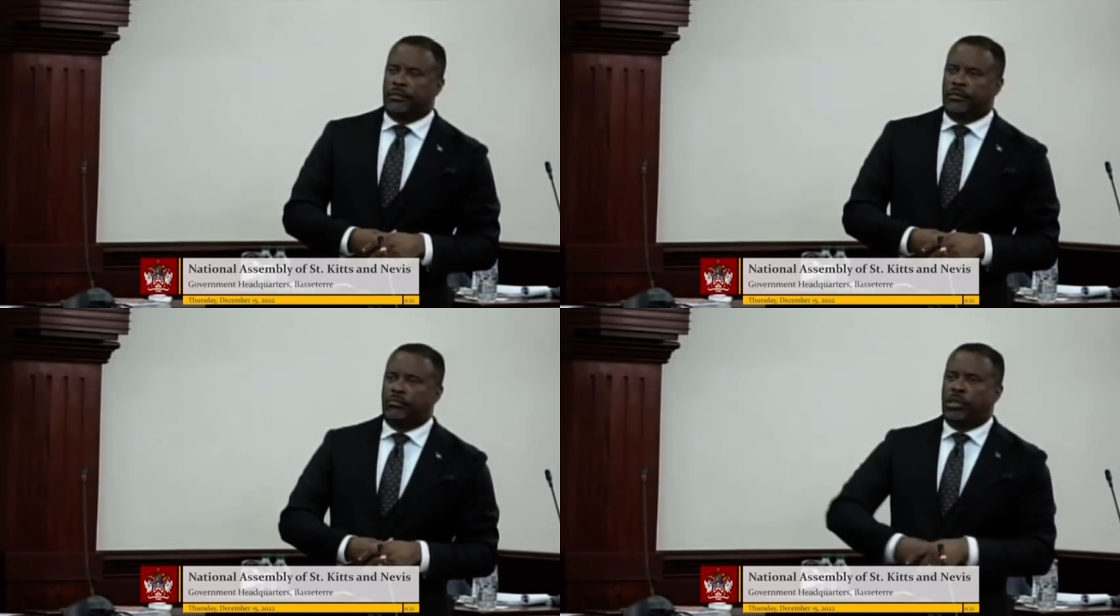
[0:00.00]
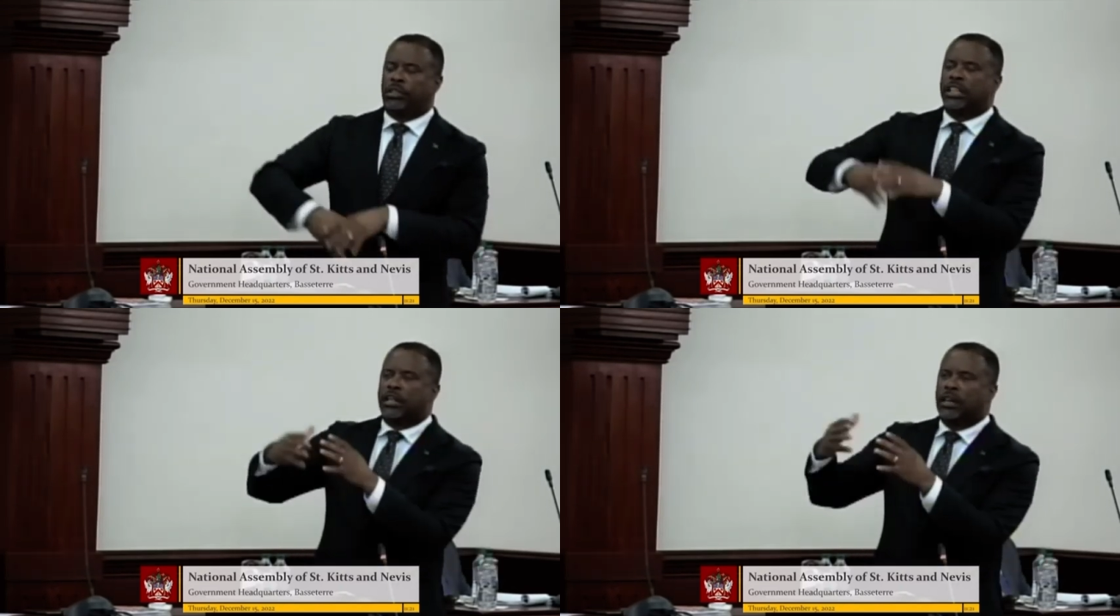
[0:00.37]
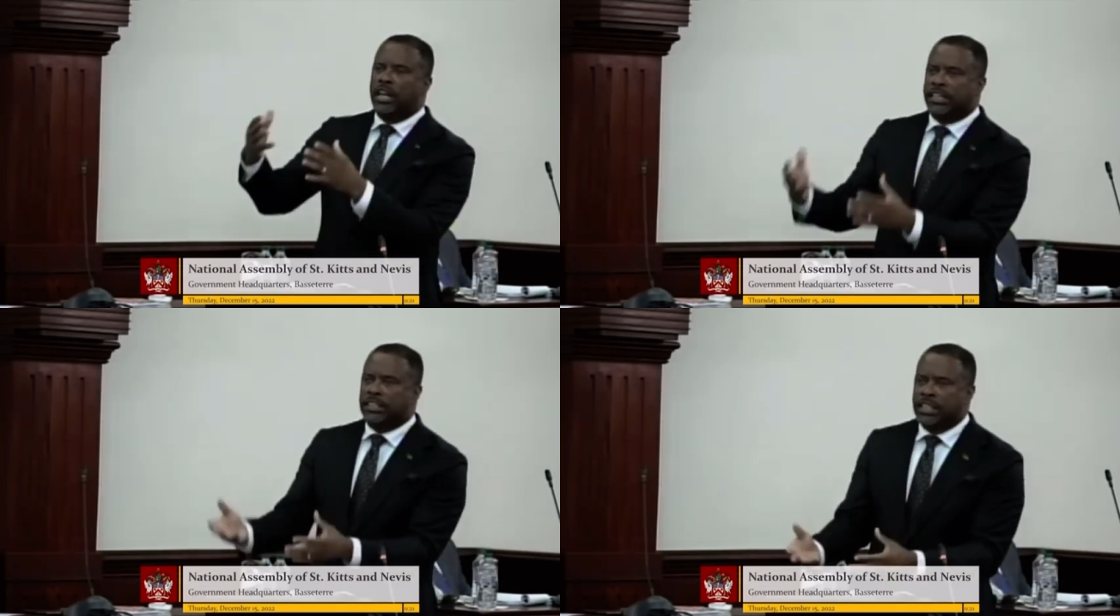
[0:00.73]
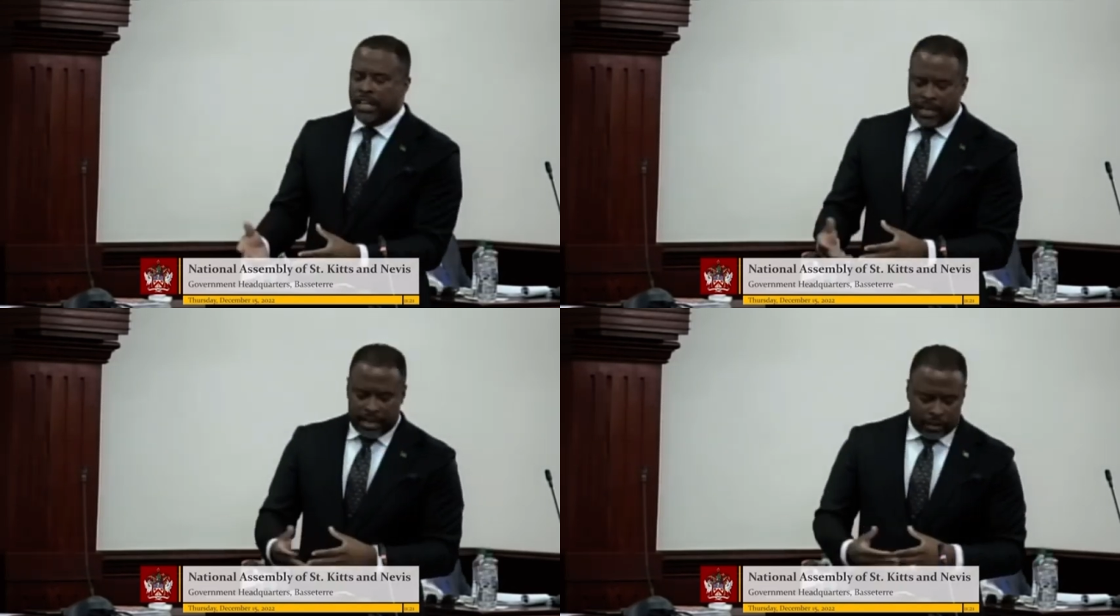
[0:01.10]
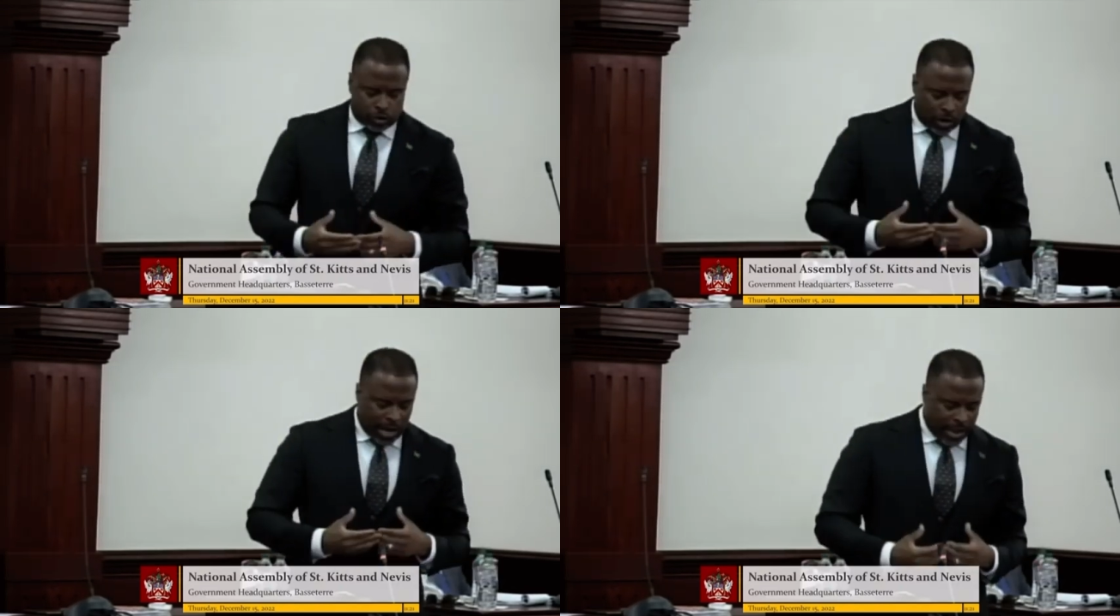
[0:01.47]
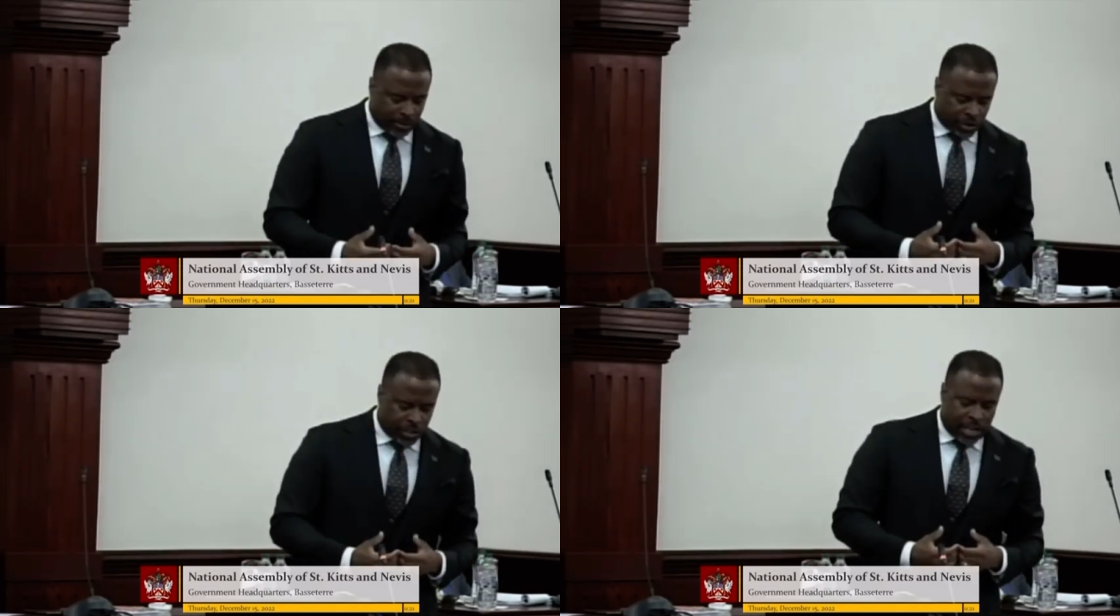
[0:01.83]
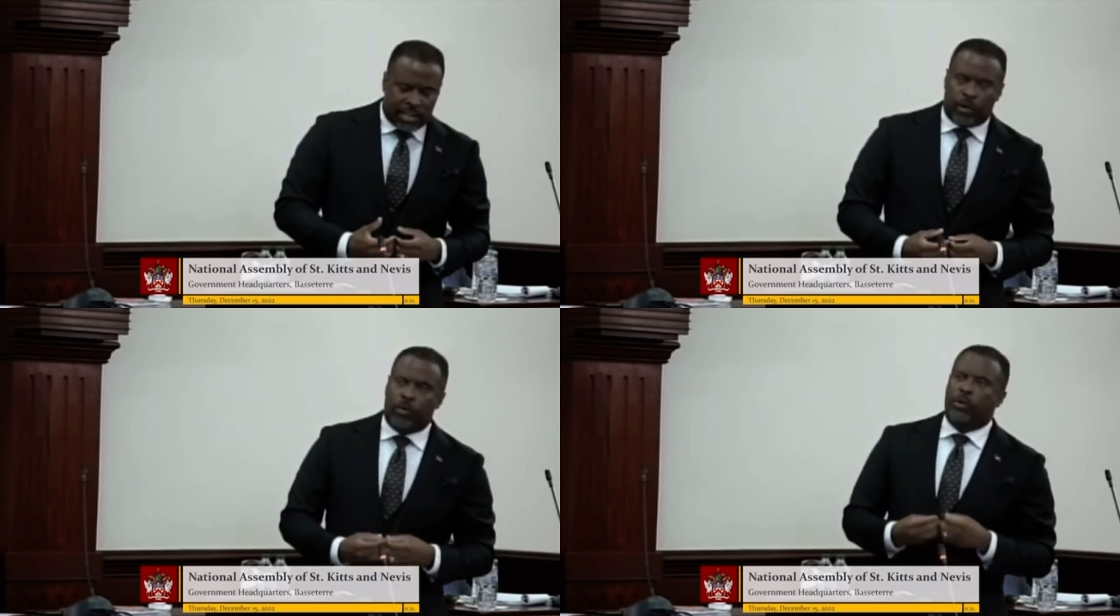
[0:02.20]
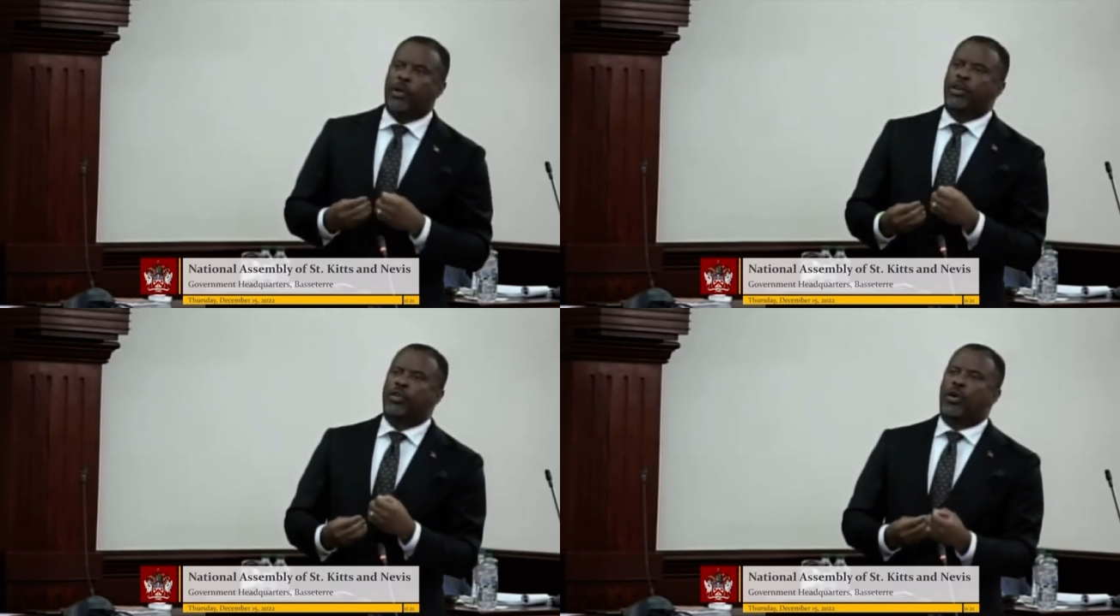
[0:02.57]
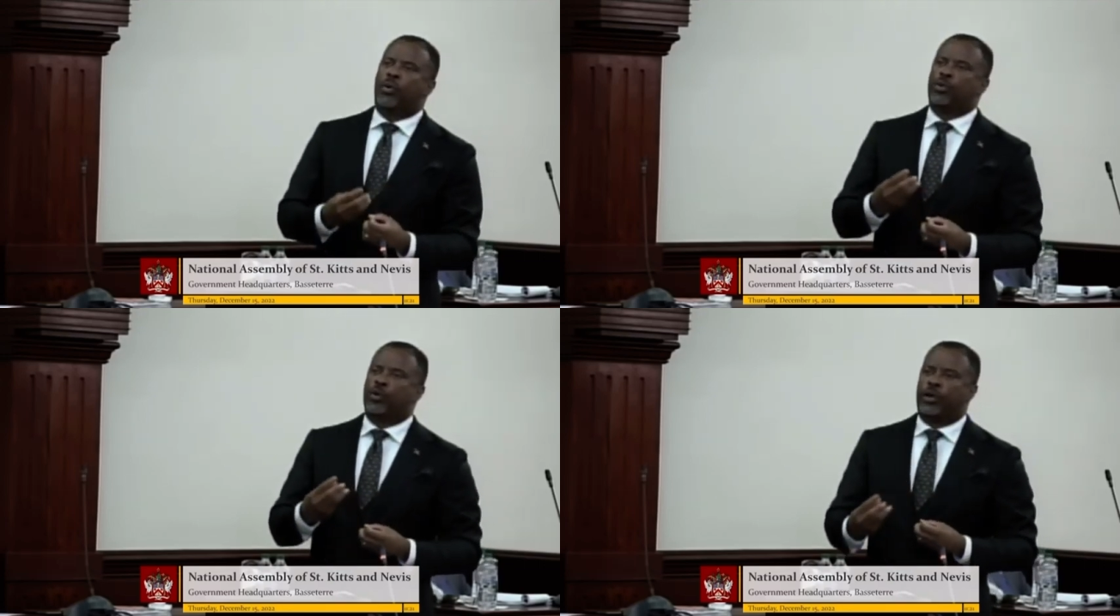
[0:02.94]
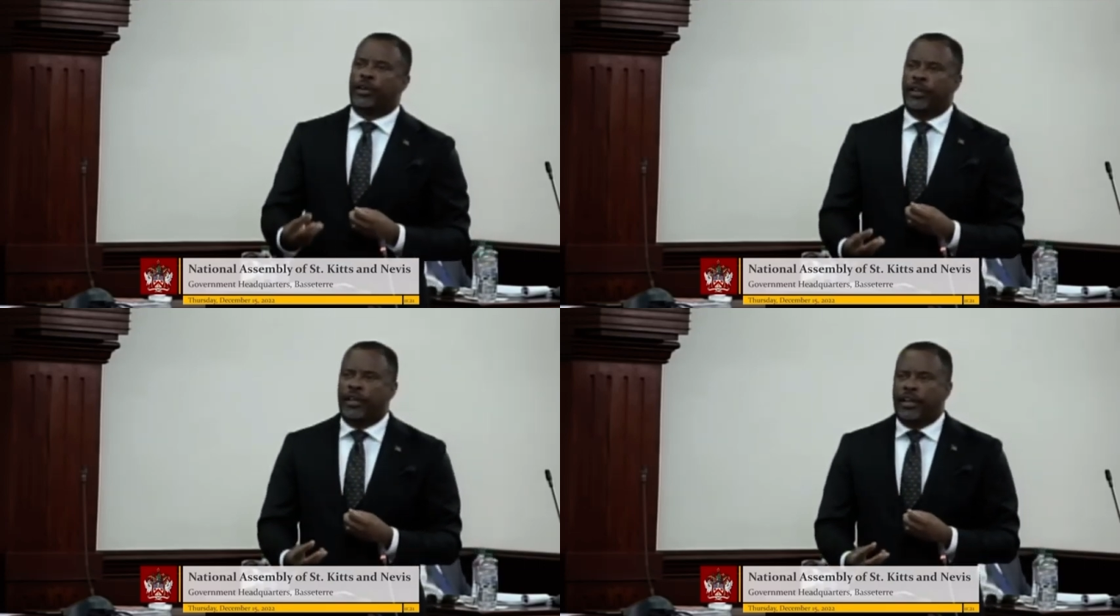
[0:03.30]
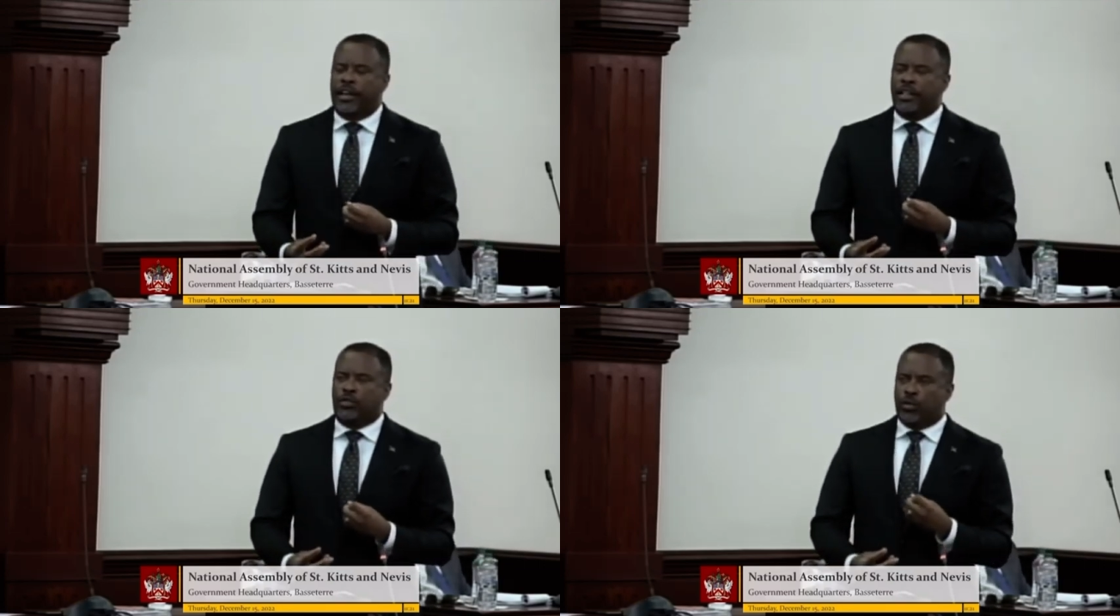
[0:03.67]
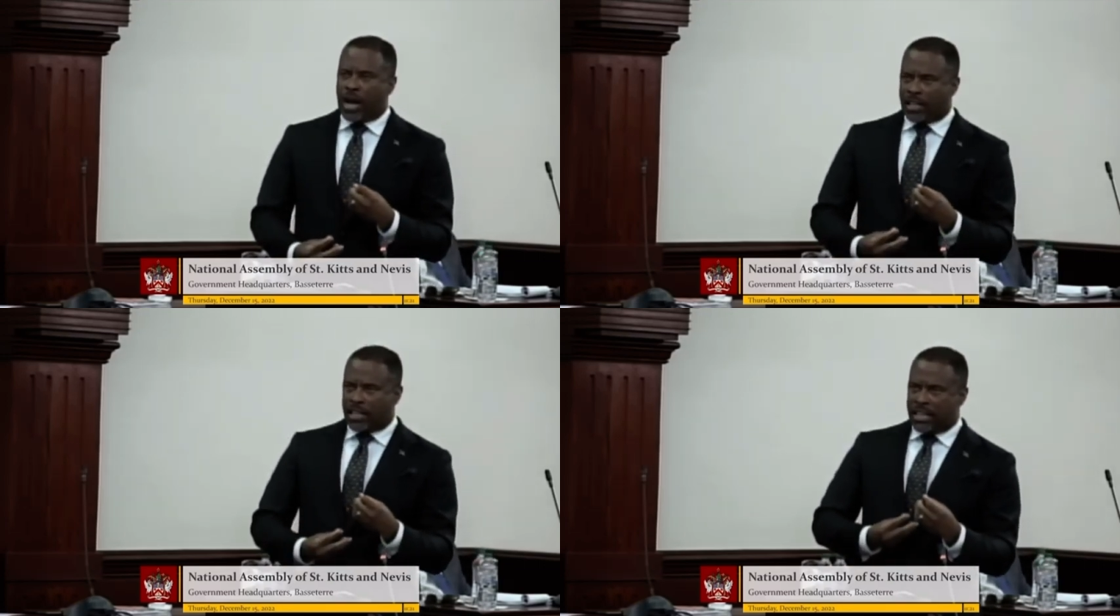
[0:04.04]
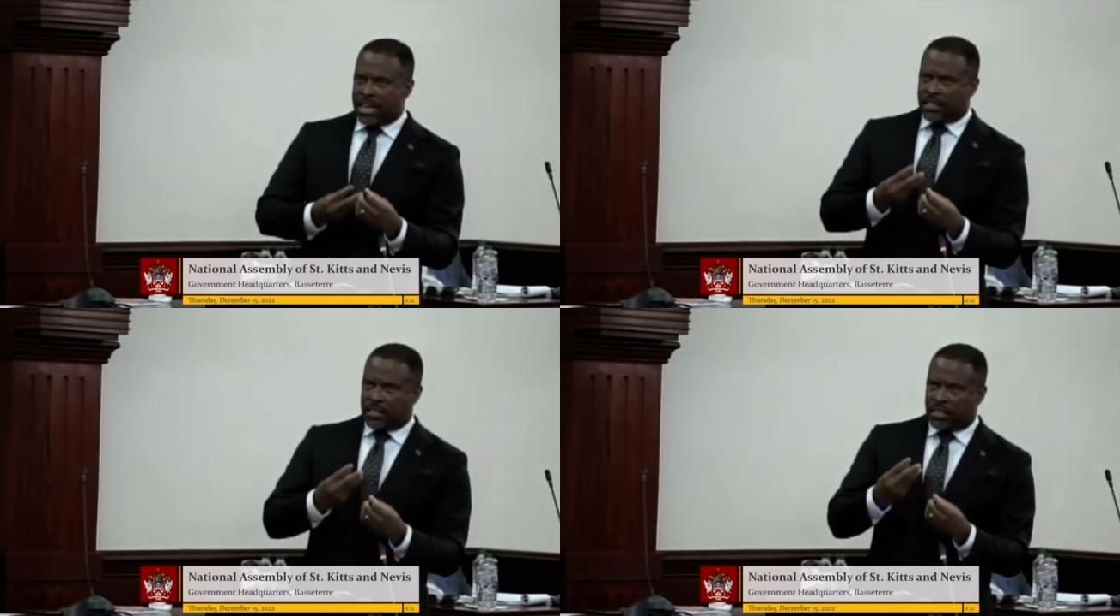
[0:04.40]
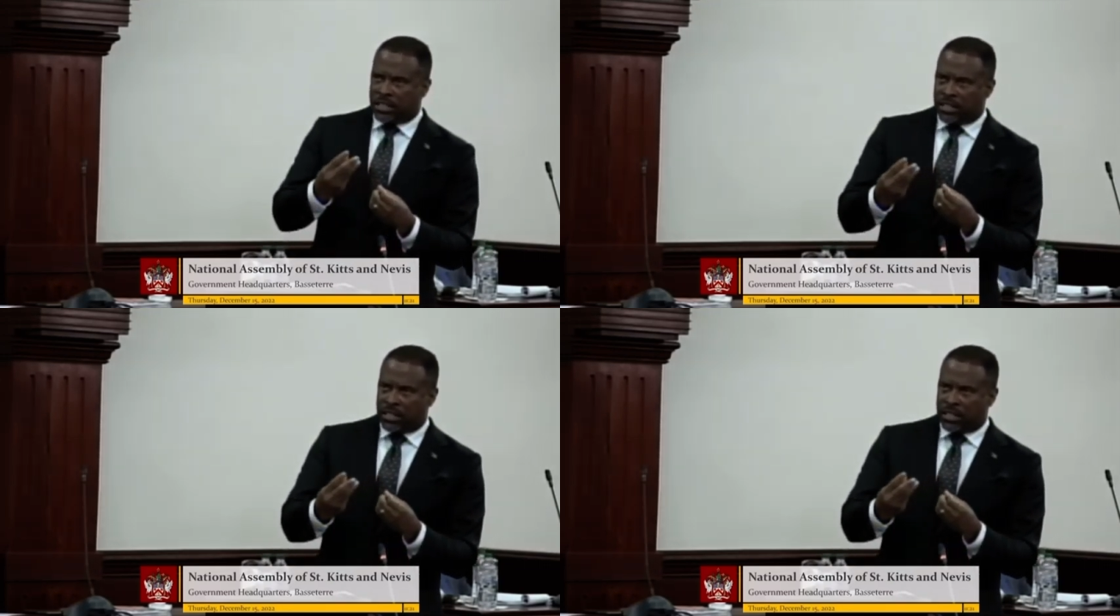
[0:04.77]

But they collect. And so I am saying that what we are now doing is rather than